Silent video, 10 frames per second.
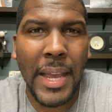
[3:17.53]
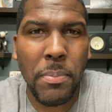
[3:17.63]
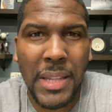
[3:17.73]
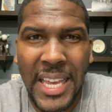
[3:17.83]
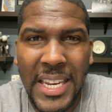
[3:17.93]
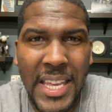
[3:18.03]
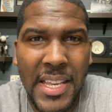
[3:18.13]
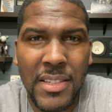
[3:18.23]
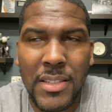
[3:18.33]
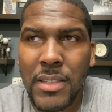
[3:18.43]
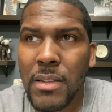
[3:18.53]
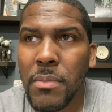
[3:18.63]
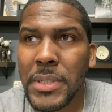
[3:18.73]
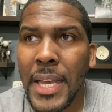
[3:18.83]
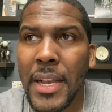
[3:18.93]
play niece,
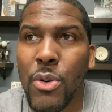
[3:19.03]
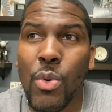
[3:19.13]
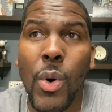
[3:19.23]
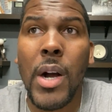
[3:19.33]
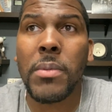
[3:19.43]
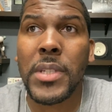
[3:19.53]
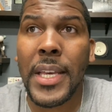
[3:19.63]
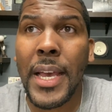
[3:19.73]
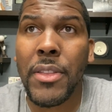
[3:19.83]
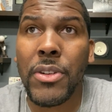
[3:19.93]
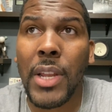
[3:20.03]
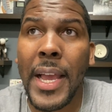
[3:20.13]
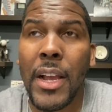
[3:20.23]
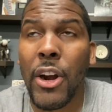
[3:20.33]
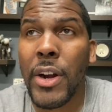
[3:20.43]
but they grew up together.
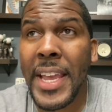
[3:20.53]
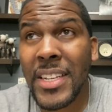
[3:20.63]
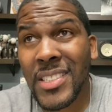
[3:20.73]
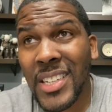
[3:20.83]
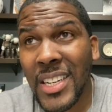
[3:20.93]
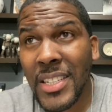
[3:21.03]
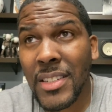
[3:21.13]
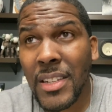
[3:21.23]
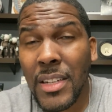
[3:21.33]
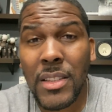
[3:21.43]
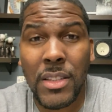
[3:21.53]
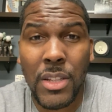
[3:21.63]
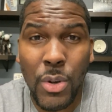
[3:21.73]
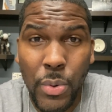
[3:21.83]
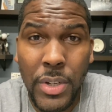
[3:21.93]
Like his son,
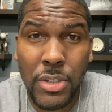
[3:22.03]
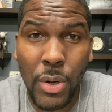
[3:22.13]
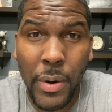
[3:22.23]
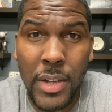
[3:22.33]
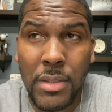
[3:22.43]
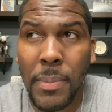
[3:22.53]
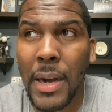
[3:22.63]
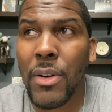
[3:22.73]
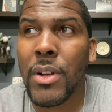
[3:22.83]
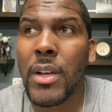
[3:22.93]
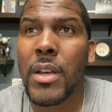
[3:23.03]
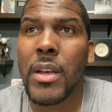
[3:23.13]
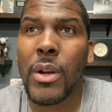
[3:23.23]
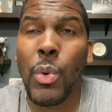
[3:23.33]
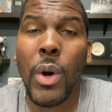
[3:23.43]
who this story is about,
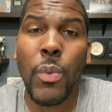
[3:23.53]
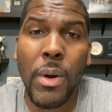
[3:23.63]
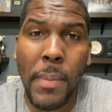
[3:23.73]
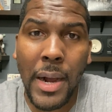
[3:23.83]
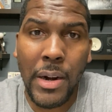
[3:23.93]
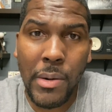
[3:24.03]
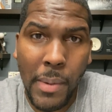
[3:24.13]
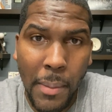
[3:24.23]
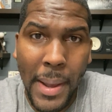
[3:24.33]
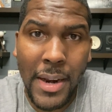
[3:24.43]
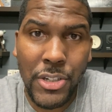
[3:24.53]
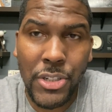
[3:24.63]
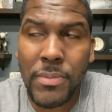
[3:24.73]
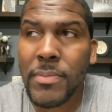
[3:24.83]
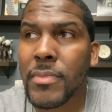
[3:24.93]
grew up with my manager.